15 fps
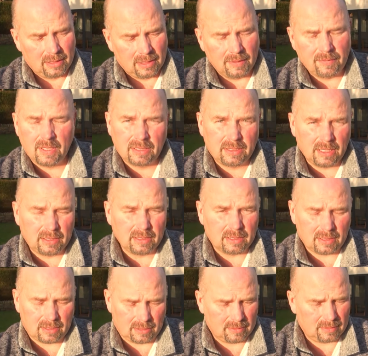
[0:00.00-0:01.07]
If you
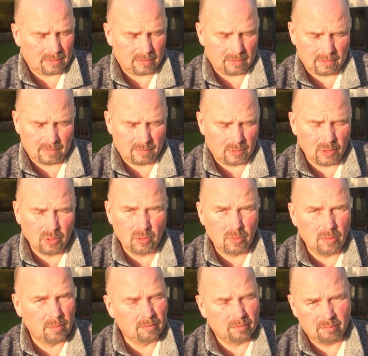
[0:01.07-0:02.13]
didn't do
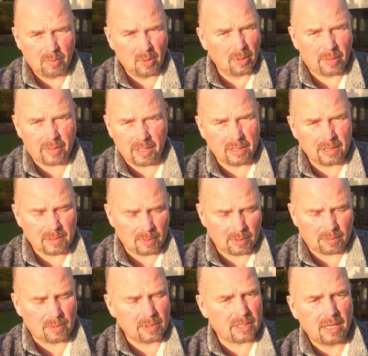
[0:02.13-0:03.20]
both things, which
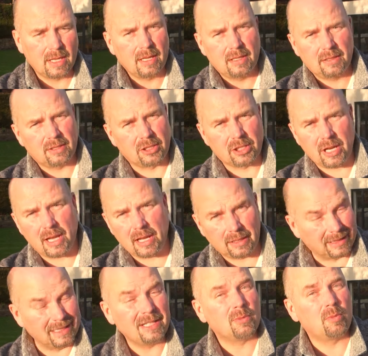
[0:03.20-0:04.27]
was to share
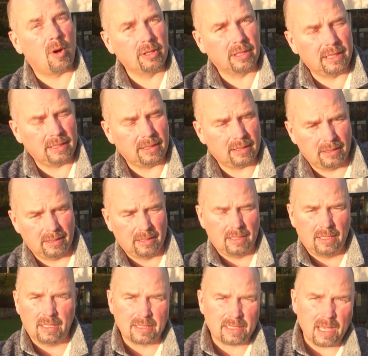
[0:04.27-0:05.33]
at least one link
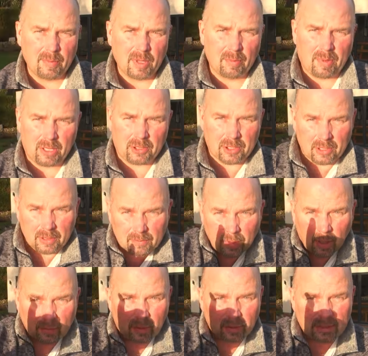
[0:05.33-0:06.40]
and send me a picture
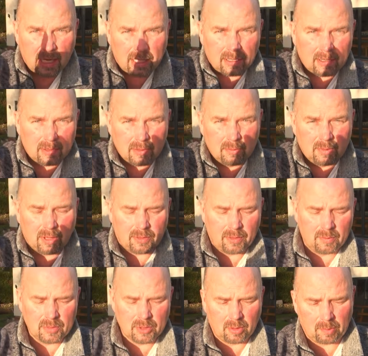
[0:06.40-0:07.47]
of your tank with a
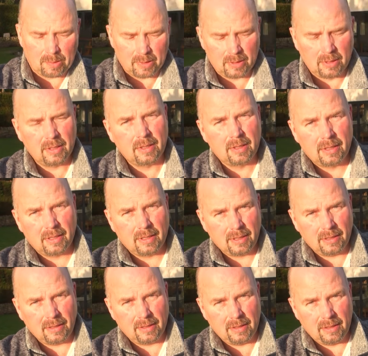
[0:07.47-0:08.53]
thumbs up,
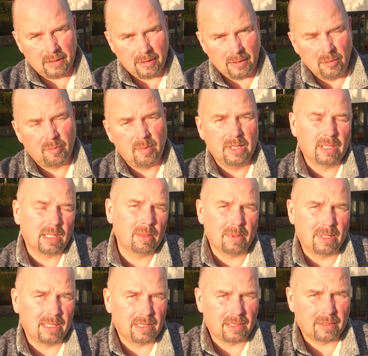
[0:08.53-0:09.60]
you've been
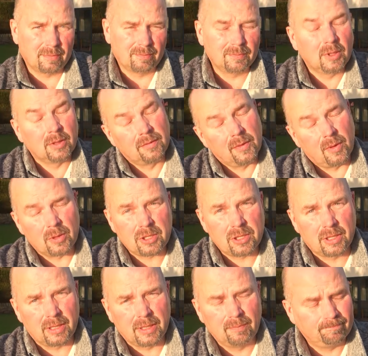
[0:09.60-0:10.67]
eliminated,
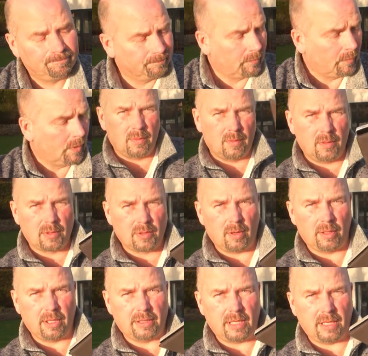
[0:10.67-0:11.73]
unfortunately. So I'm
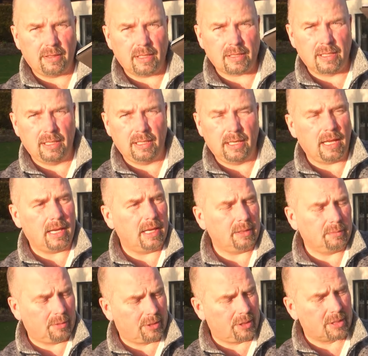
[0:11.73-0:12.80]
going to take this little lad,
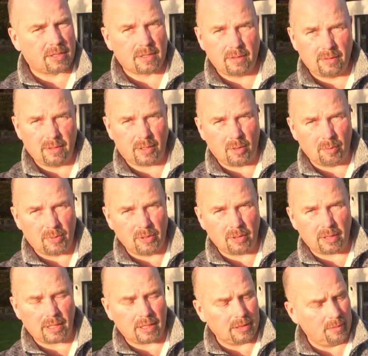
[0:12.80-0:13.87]
which is the computer
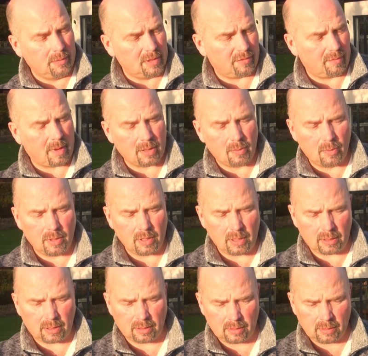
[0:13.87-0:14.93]
that I use for my
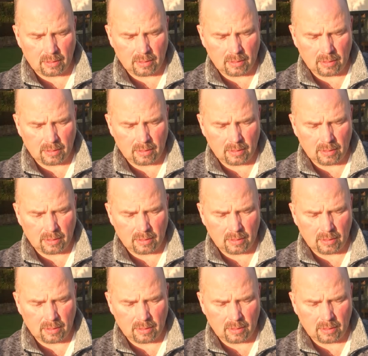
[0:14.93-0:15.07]
work,